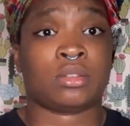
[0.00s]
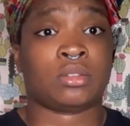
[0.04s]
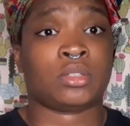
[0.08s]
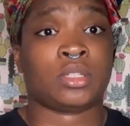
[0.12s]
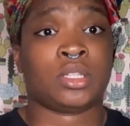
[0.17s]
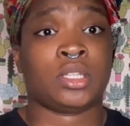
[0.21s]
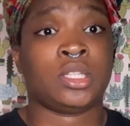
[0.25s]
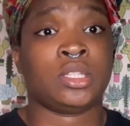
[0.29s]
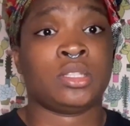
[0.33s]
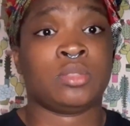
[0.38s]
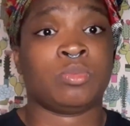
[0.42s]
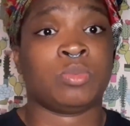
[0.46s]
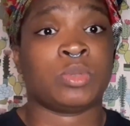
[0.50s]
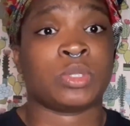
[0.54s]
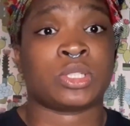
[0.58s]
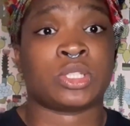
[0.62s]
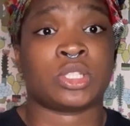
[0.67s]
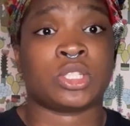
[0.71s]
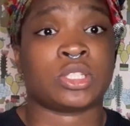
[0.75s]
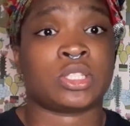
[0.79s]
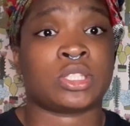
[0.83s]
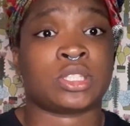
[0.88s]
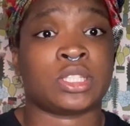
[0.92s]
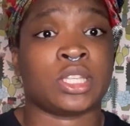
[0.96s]
he was
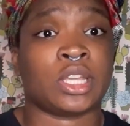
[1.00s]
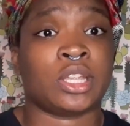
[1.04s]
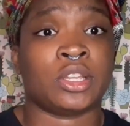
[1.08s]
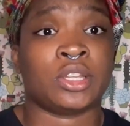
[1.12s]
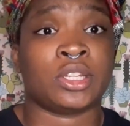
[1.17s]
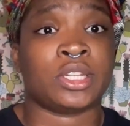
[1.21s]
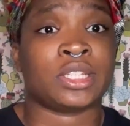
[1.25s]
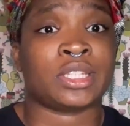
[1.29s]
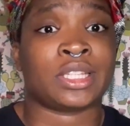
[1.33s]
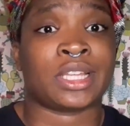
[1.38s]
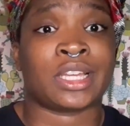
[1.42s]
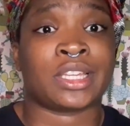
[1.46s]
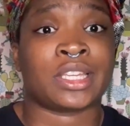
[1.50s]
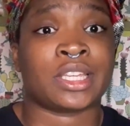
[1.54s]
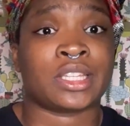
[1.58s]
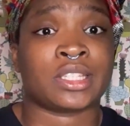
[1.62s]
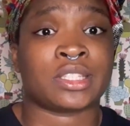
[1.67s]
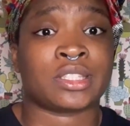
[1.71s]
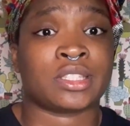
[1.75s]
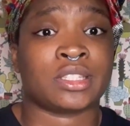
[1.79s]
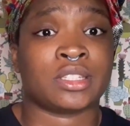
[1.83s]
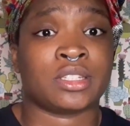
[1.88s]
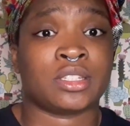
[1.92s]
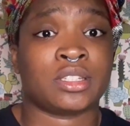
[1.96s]
just selling it, I guess,
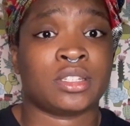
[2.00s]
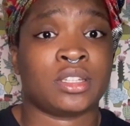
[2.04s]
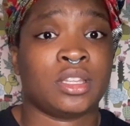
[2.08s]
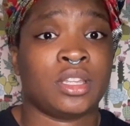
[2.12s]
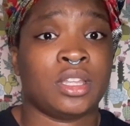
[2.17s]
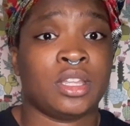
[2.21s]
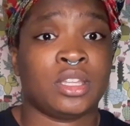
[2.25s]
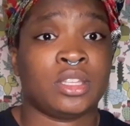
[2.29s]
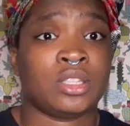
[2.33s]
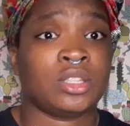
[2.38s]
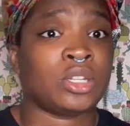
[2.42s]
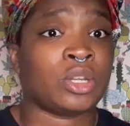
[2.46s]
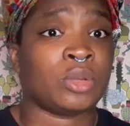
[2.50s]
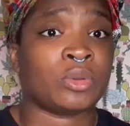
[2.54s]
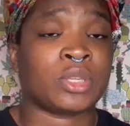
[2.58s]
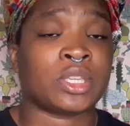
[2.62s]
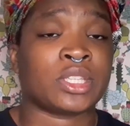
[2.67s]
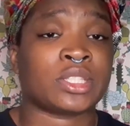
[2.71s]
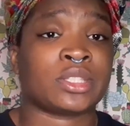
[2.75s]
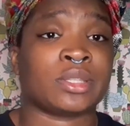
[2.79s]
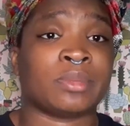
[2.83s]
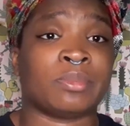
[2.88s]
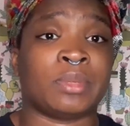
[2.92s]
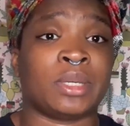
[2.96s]
to, you know,
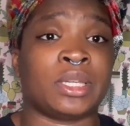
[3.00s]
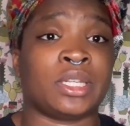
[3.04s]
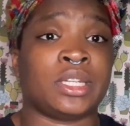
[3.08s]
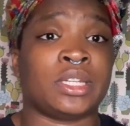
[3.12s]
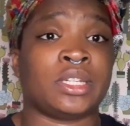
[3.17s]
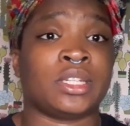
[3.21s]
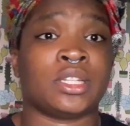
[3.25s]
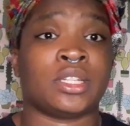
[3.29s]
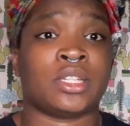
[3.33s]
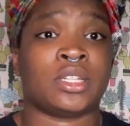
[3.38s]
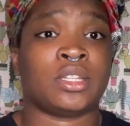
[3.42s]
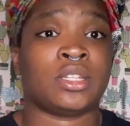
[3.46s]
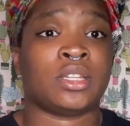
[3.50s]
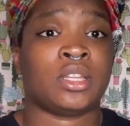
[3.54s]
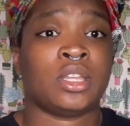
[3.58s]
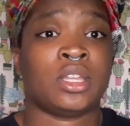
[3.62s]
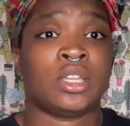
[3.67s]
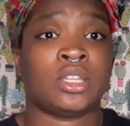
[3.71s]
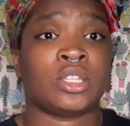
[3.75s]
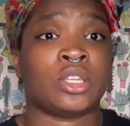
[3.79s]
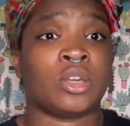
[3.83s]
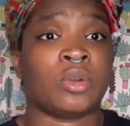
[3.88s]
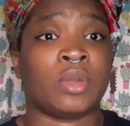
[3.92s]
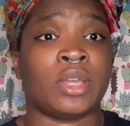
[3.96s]
get some money to
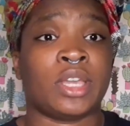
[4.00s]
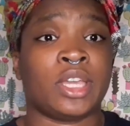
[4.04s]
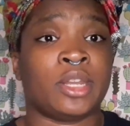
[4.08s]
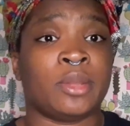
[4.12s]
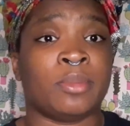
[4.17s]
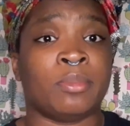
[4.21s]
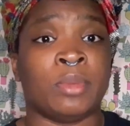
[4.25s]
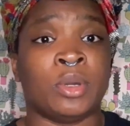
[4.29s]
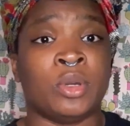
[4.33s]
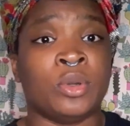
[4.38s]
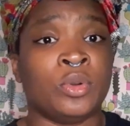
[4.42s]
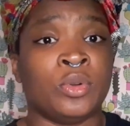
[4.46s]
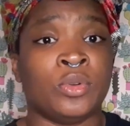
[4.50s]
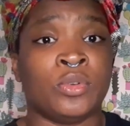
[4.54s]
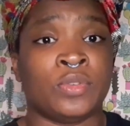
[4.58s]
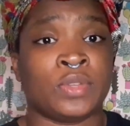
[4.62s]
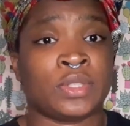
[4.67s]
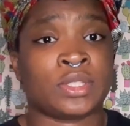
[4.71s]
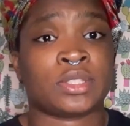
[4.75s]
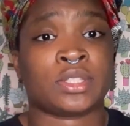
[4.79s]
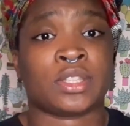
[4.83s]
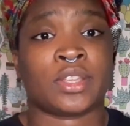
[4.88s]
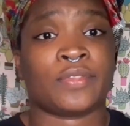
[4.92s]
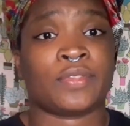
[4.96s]
go ahead and move and
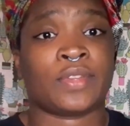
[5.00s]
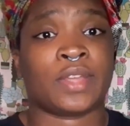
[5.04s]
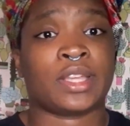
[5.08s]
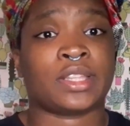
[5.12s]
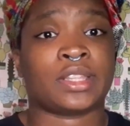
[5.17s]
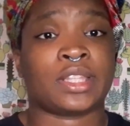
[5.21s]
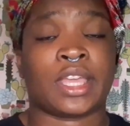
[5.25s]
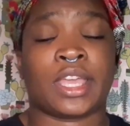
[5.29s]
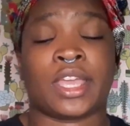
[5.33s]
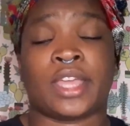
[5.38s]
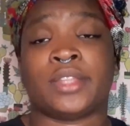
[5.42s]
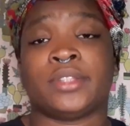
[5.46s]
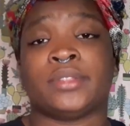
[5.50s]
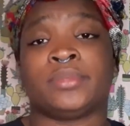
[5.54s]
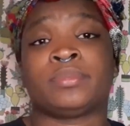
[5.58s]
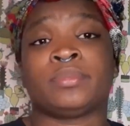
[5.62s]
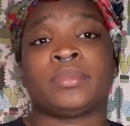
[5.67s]
stuff like that.